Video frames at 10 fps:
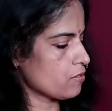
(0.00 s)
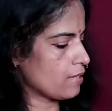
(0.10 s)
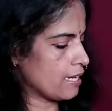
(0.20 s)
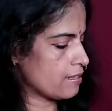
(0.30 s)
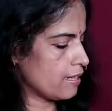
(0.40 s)

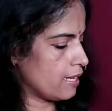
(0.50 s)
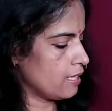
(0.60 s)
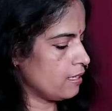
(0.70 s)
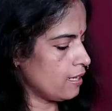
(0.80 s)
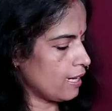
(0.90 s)
That's
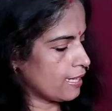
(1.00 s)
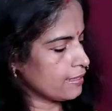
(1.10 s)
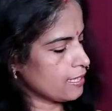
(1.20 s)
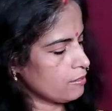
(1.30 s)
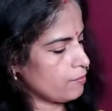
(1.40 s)
there.
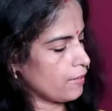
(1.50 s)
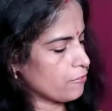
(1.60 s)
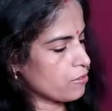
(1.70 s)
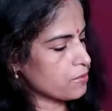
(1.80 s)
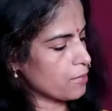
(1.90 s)
And then
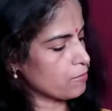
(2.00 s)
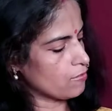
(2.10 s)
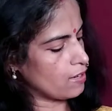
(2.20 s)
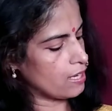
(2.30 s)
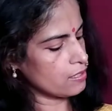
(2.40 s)
made from
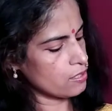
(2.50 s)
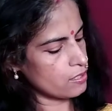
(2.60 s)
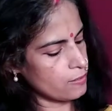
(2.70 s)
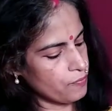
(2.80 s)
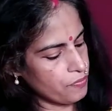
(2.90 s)
temple
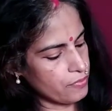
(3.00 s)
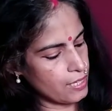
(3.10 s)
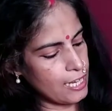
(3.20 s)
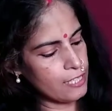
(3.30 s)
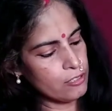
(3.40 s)
flowers
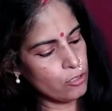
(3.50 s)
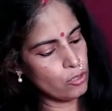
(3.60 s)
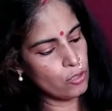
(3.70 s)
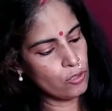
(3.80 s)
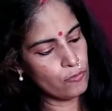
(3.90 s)
and
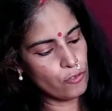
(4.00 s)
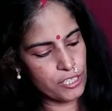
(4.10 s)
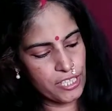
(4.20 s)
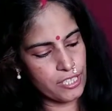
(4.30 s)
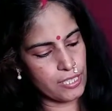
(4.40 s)

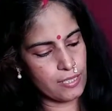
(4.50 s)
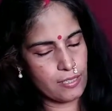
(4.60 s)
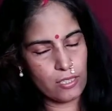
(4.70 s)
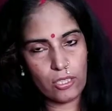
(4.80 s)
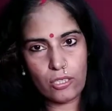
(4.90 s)
forty
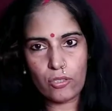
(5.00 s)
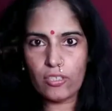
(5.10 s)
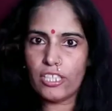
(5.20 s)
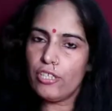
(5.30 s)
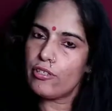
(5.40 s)
sticks.
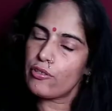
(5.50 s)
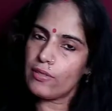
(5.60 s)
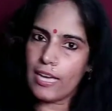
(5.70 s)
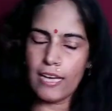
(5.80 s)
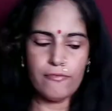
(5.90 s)
So here
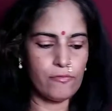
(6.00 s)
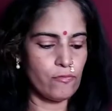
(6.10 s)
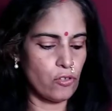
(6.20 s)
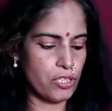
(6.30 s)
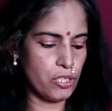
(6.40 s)
also they have
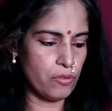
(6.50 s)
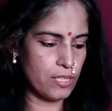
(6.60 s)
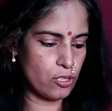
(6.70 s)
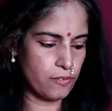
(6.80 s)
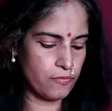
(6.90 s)
forty
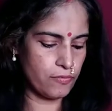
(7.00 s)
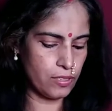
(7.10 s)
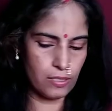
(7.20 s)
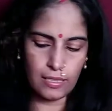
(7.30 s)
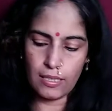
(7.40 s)
units of
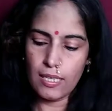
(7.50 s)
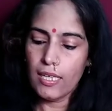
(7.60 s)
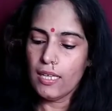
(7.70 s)
uh, thing.